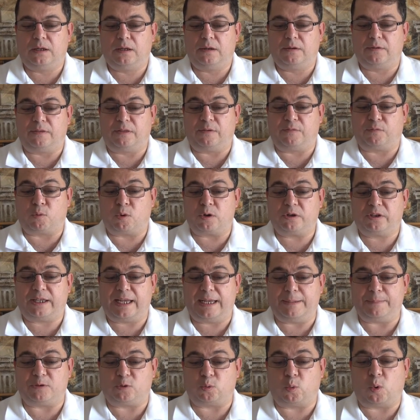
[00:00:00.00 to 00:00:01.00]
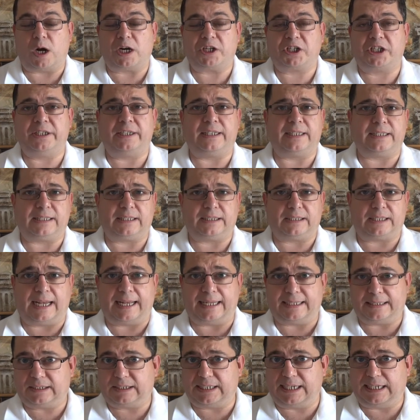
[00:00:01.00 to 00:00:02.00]
Well, the fourth game is Washington
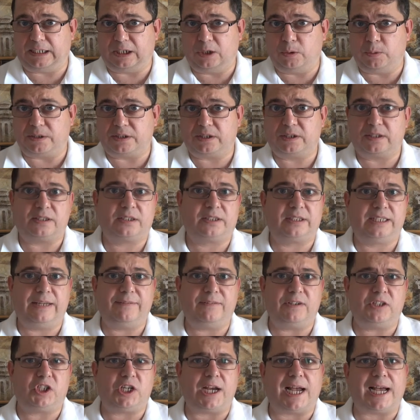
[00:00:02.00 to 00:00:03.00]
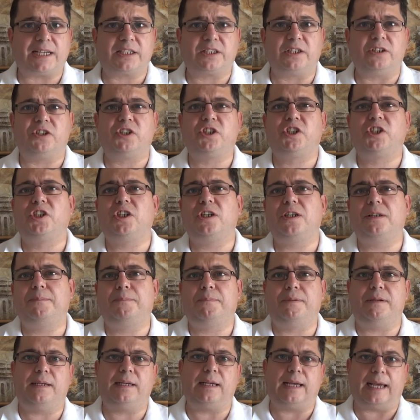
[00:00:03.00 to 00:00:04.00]
at St. Louis. Steven Jackson should
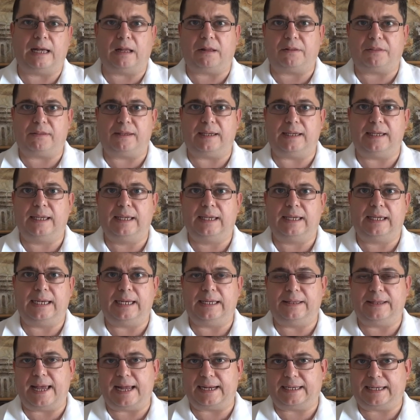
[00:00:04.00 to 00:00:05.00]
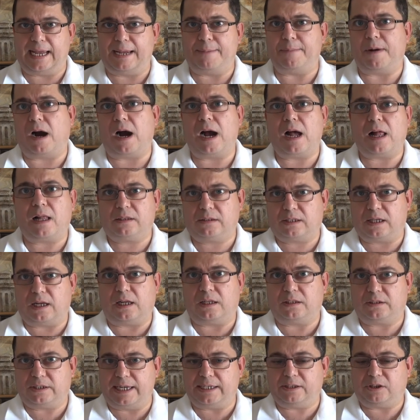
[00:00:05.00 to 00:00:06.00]
be healthy in that game.
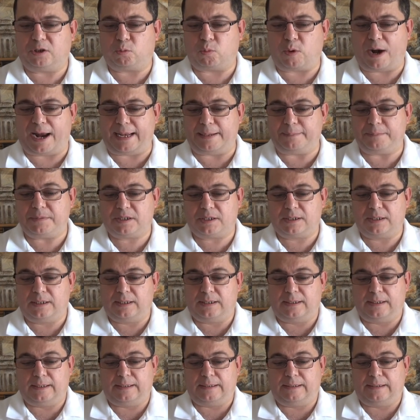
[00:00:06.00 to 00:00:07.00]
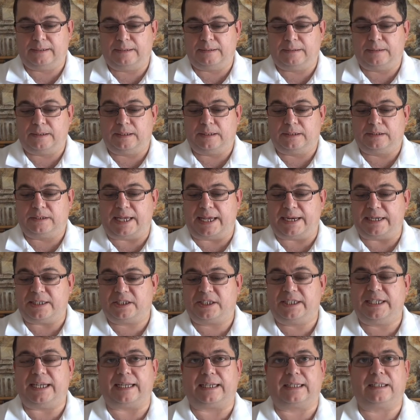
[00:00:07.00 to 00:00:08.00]
I'll take the Rams.
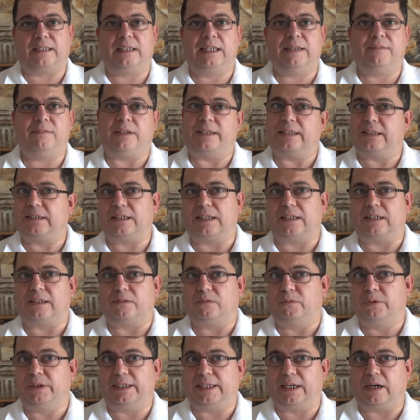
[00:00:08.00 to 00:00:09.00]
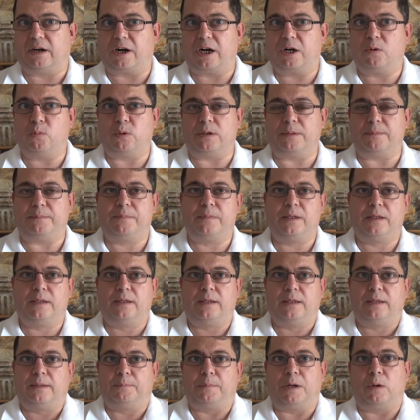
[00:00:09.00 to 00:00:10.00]
Tennessee at Cleveland is a really hard one,
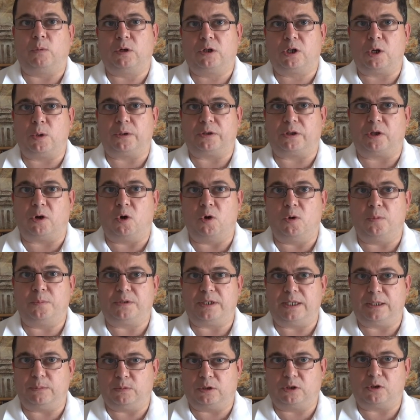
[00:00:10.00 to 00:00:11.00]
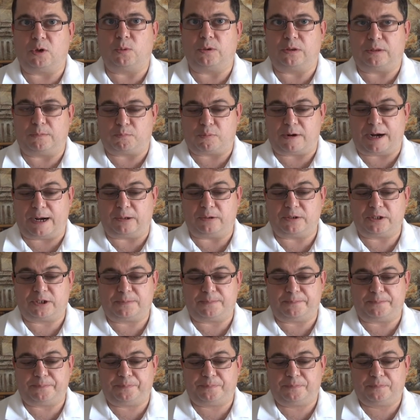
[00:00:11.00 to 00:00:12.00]
but we'll go with the home team. We'll go with the Browns.
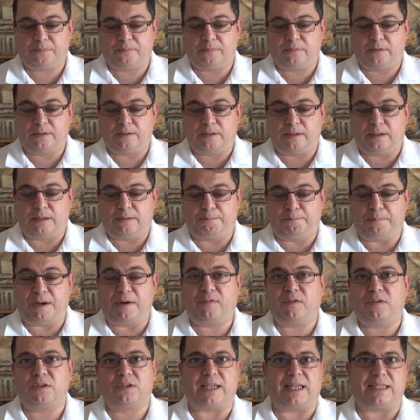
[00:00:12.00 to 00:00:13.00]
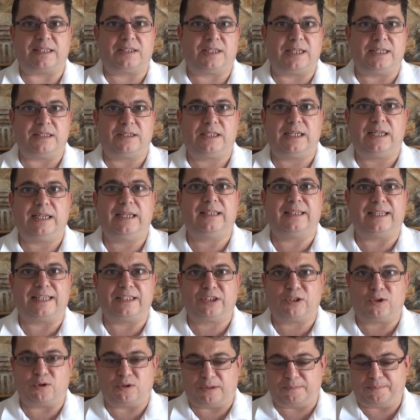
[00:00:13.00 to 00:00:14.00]
Buffalo's at Cincy. Let's
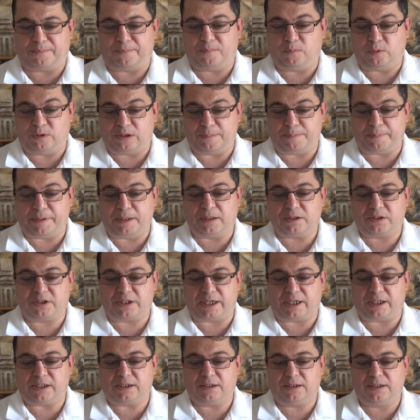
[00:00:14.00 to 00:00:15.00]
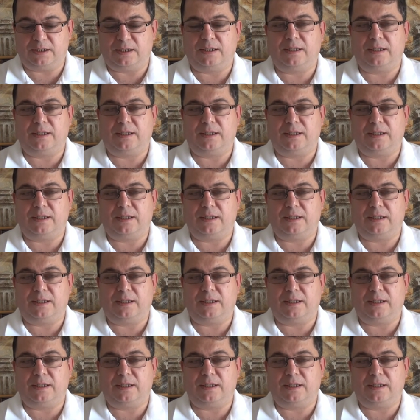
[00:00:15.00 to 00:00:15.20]
go with the Bills there.